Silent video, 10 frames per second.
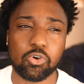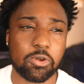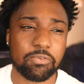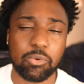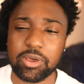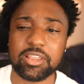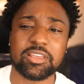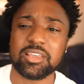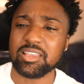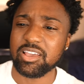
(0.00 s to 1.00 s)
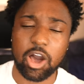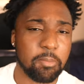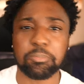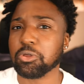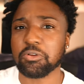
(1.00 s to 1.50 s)
or if I want to
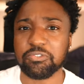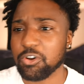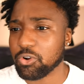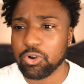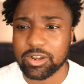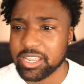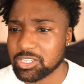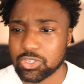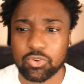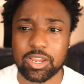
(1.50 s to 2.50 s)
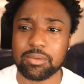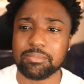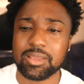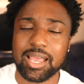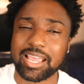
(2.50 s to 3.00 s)
upload a photo on Instagram,
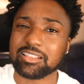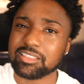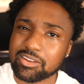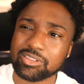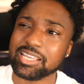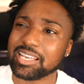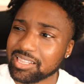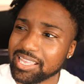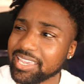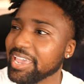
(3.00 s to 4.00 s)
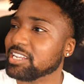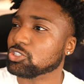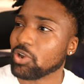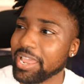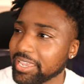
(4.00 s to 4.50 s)
I could literally click and
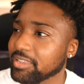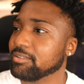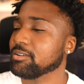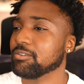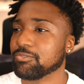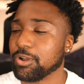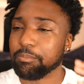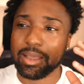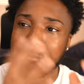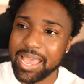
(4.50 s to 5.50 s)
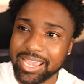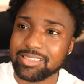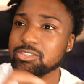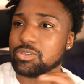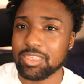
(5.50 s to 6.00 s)
drag it from my
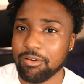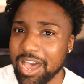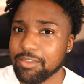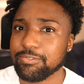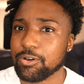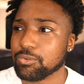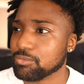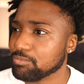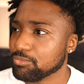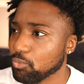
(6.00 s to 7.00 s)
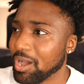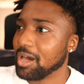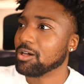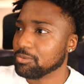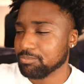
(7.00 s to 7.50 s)
Mac to the iPhone
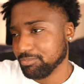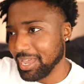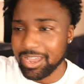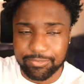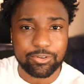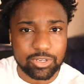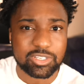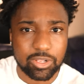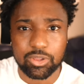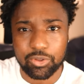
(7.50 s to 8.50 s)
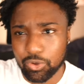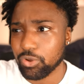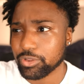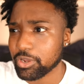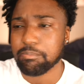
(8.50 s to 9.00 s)
while the iPhone is still
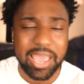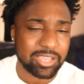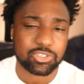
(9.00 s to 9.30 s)
on your Mac